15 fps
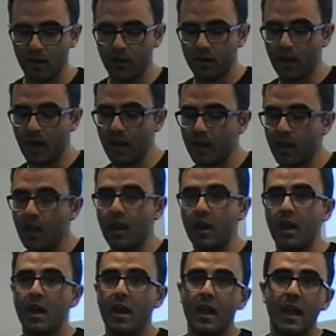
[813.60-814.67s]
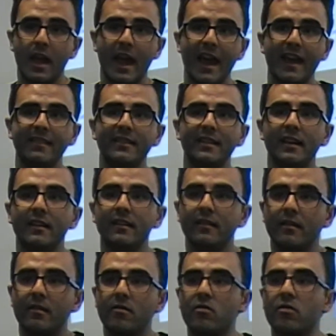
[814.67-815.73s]
Okay? And
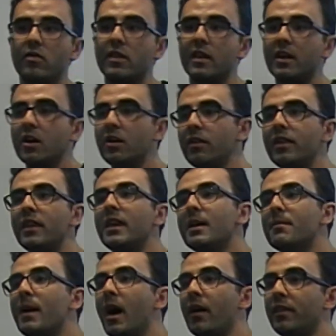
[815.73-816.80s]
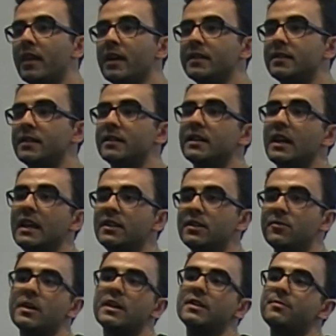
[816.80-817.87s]
the good thing about this, it
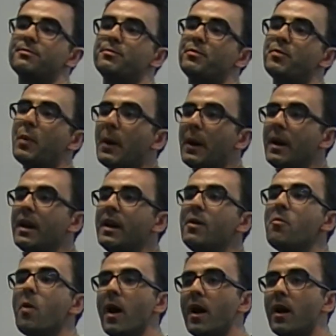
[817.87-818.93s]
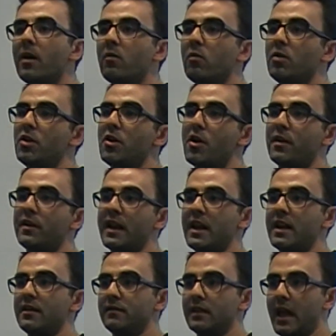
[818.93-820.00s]
integrates pretty well with your
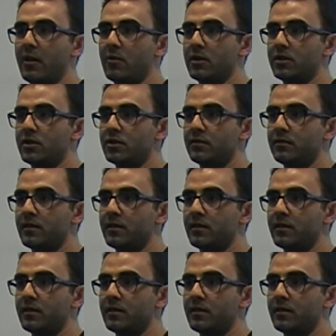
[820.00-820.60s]
native language.